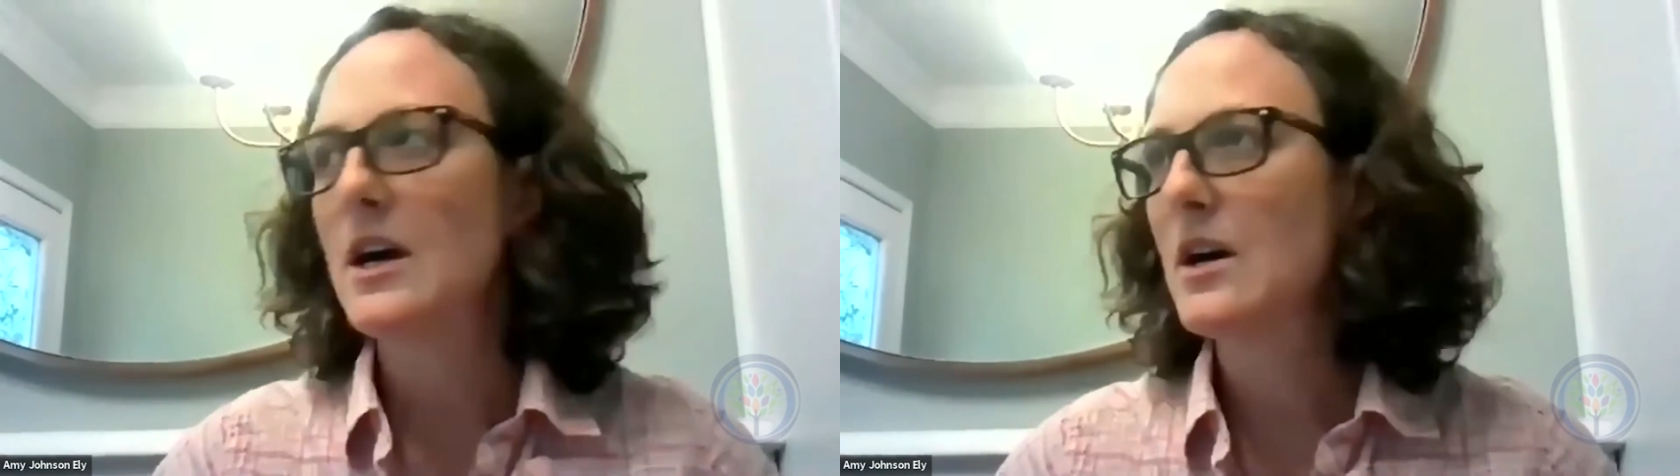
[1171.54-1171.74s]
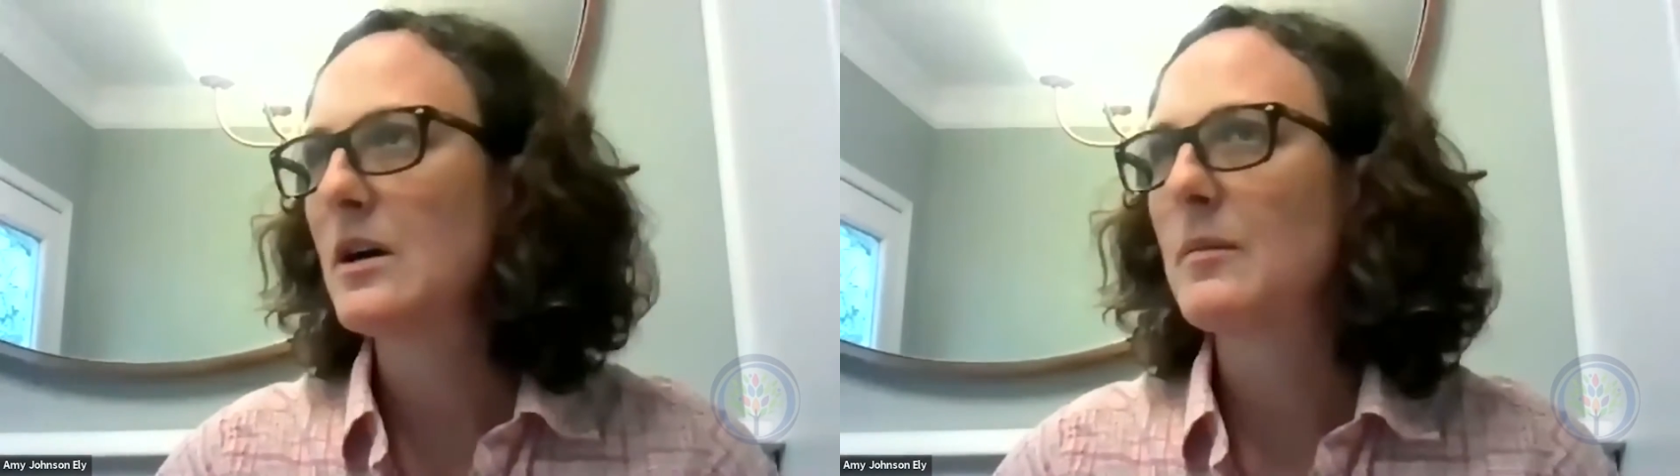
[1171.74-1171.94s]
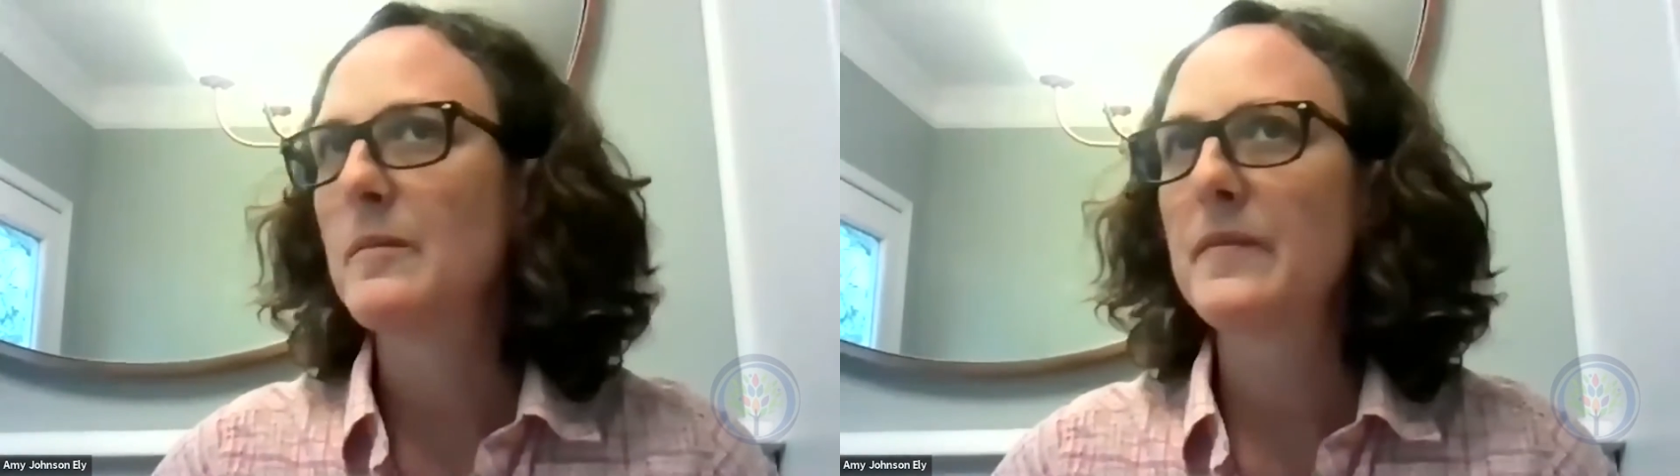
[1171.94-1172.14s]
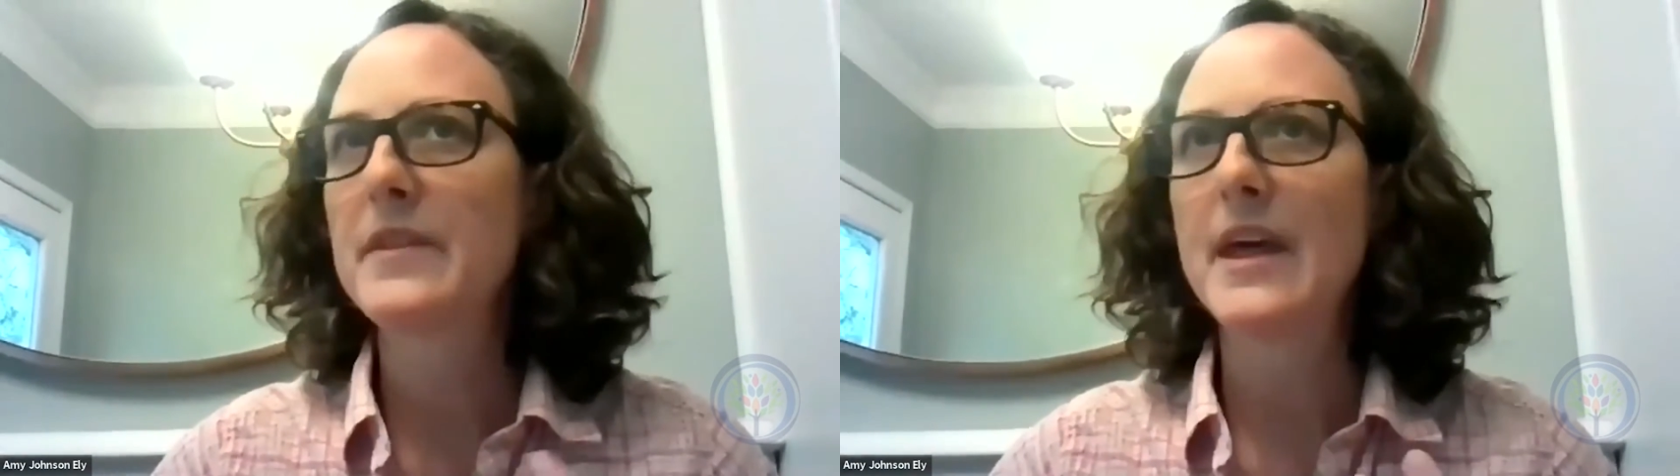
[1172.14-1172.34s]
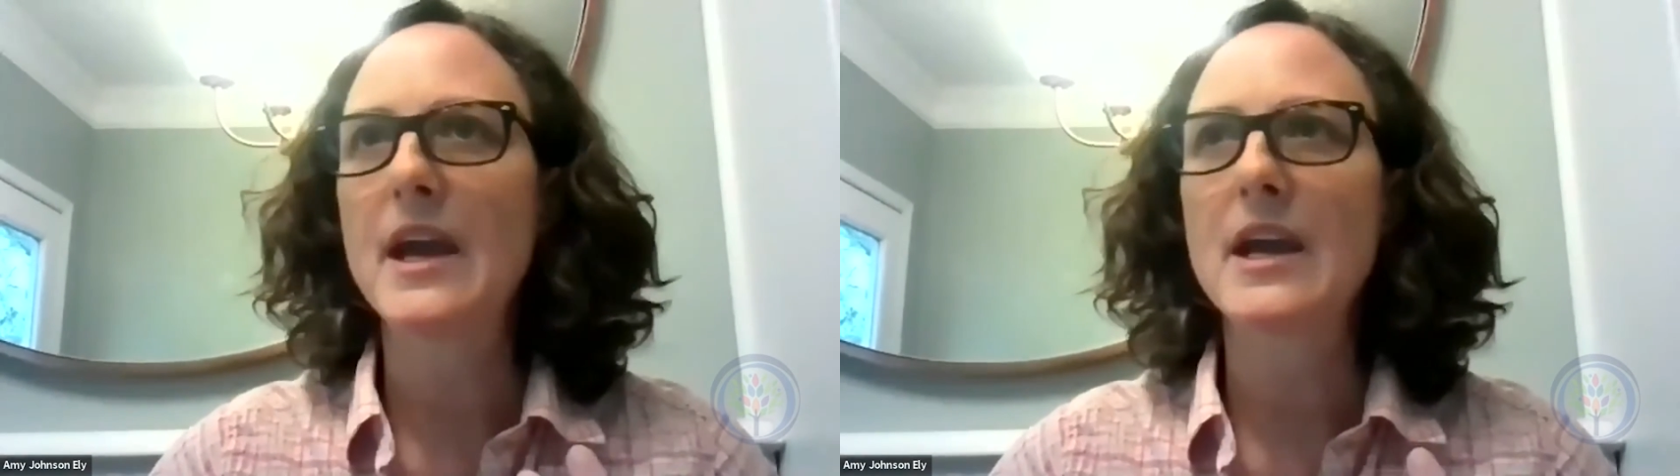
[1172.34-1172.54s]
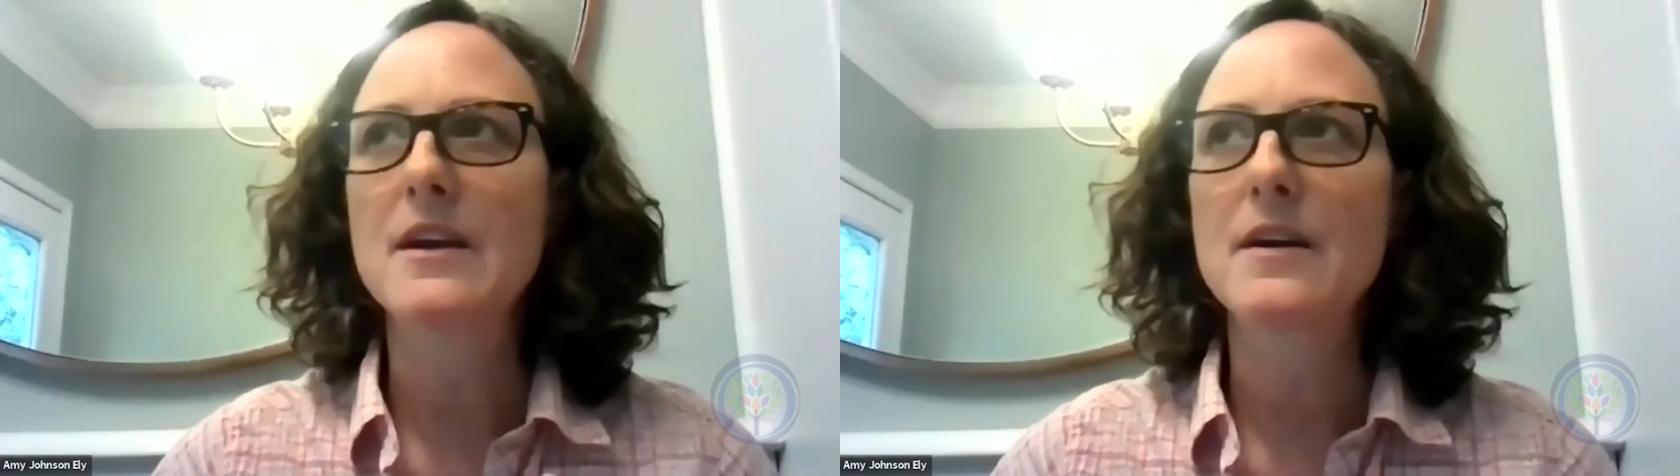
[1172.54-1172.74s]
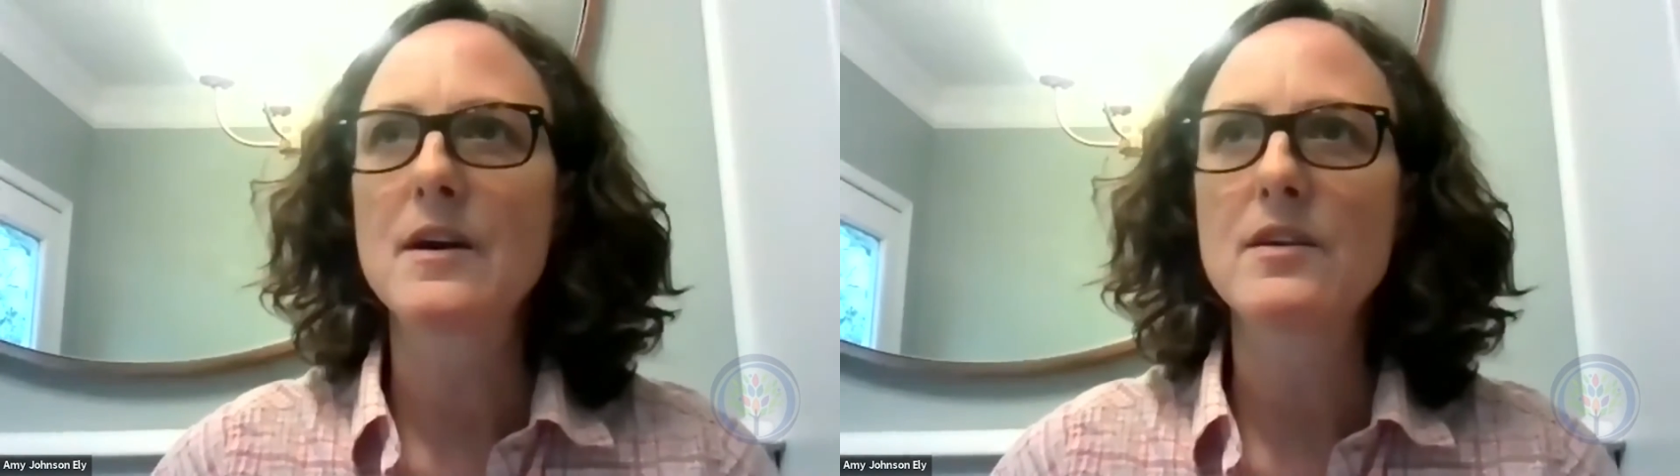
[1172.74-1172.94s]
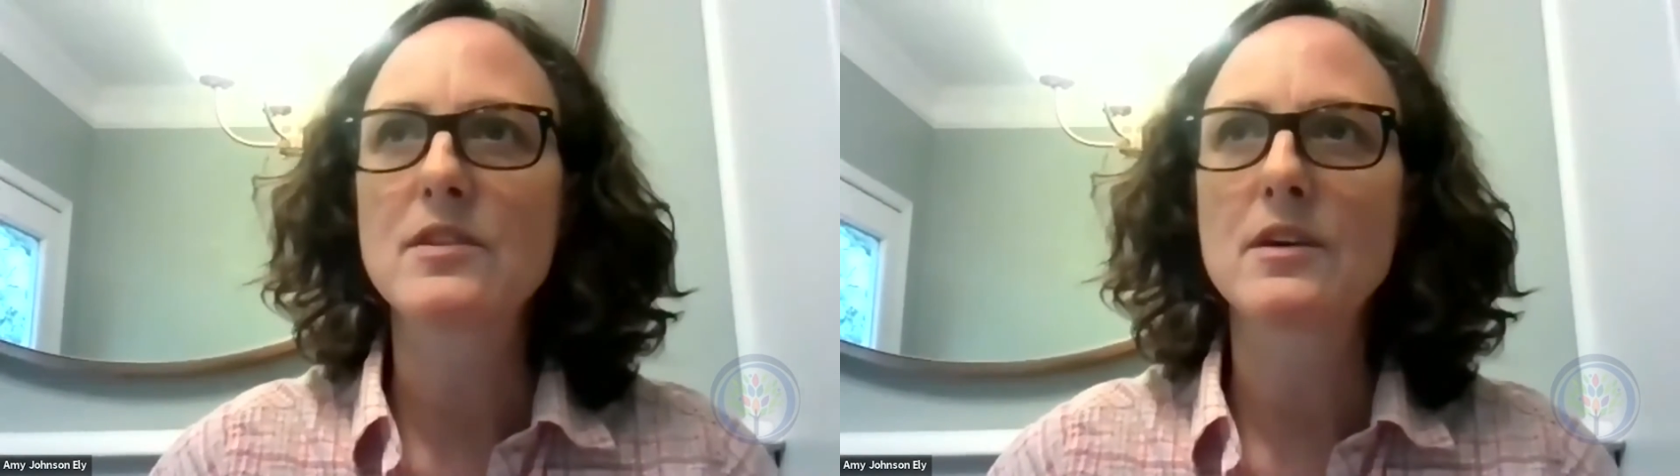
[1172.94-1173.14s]

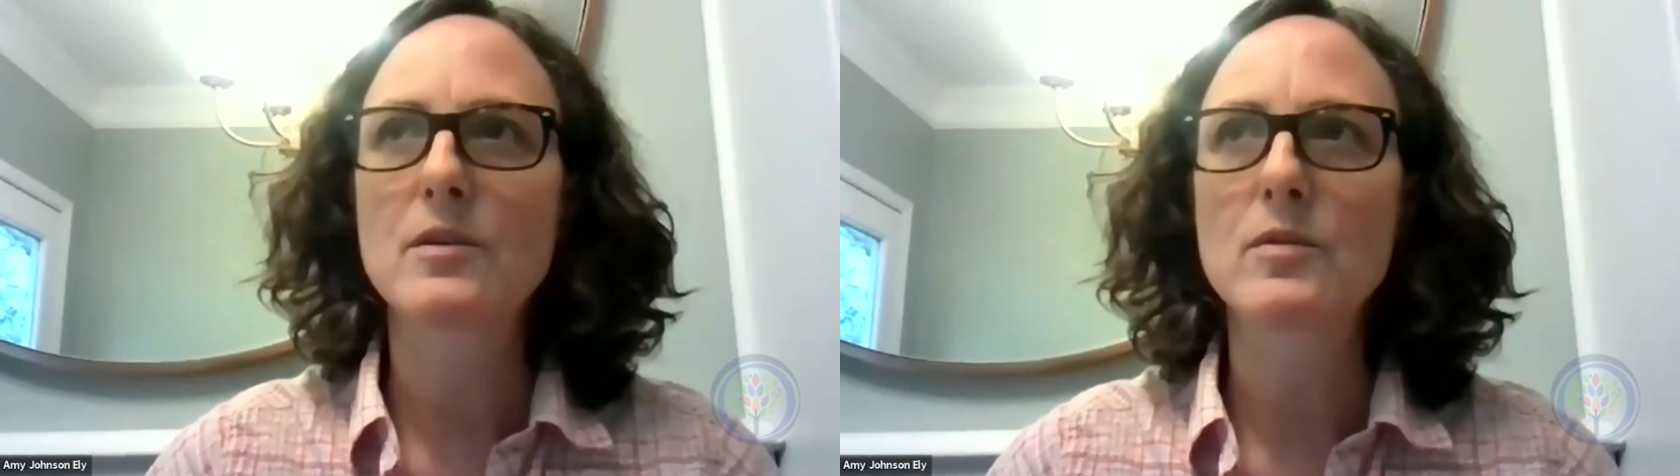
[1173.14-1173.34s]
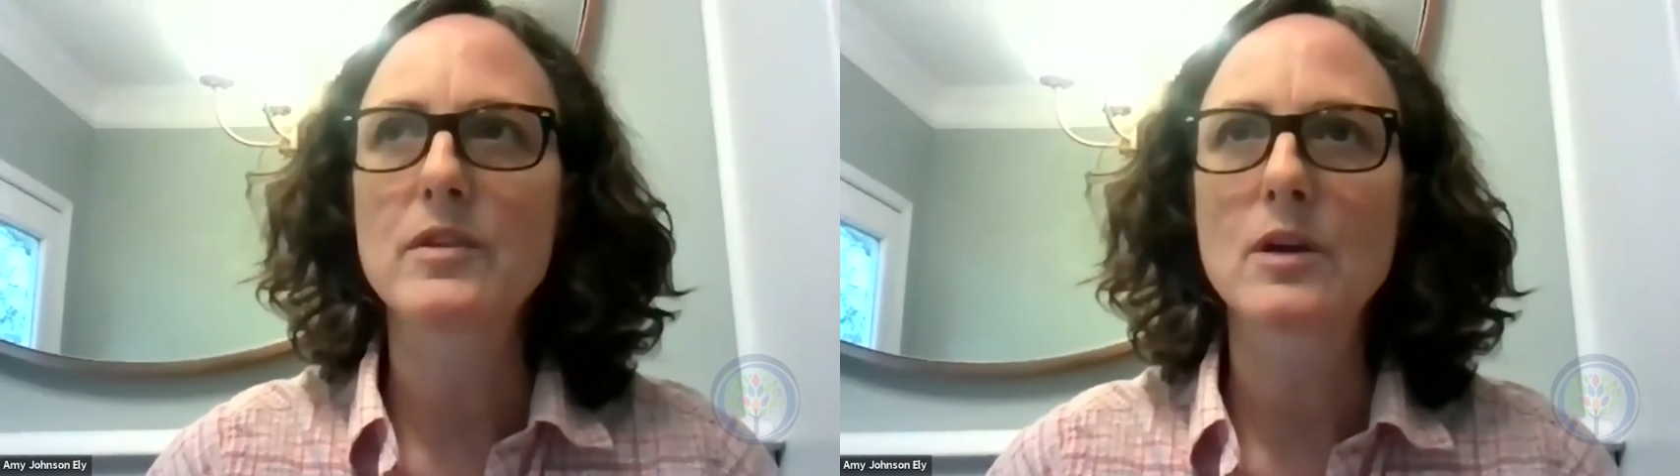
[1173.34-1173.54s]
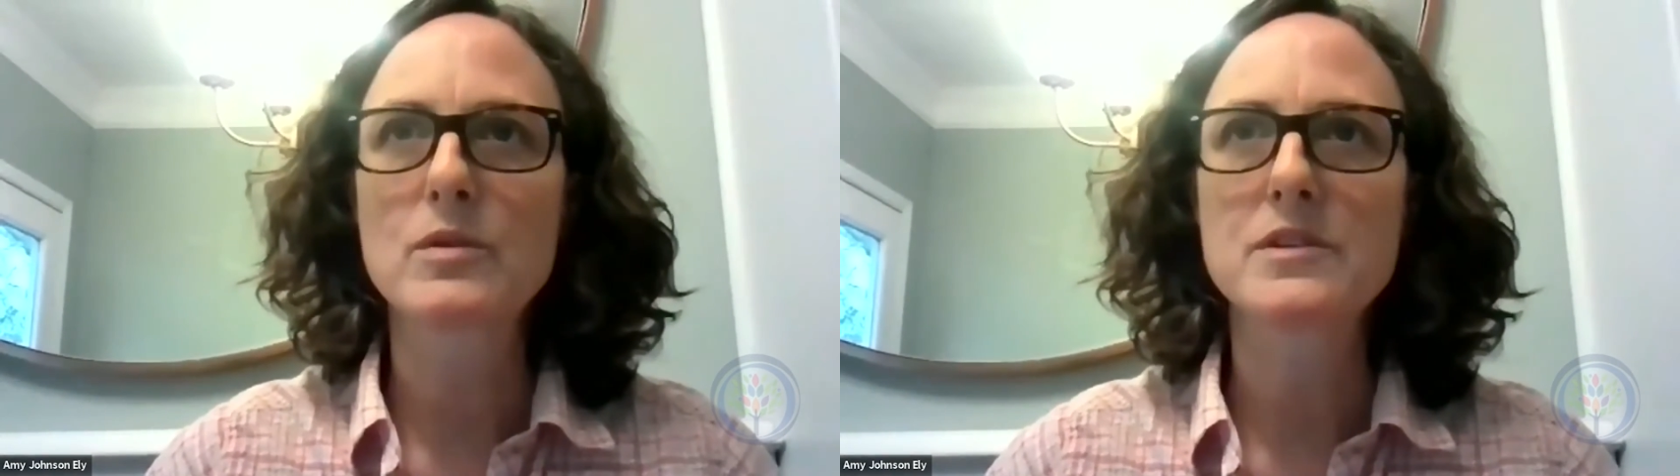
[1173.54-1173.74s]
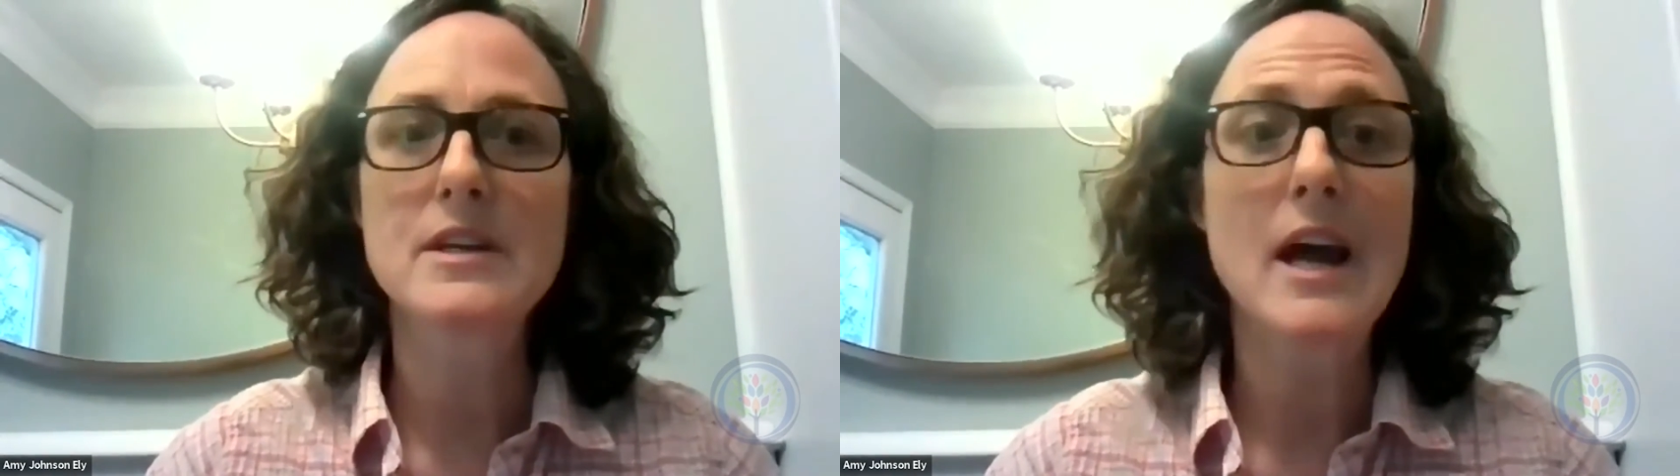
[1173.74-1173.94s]
There was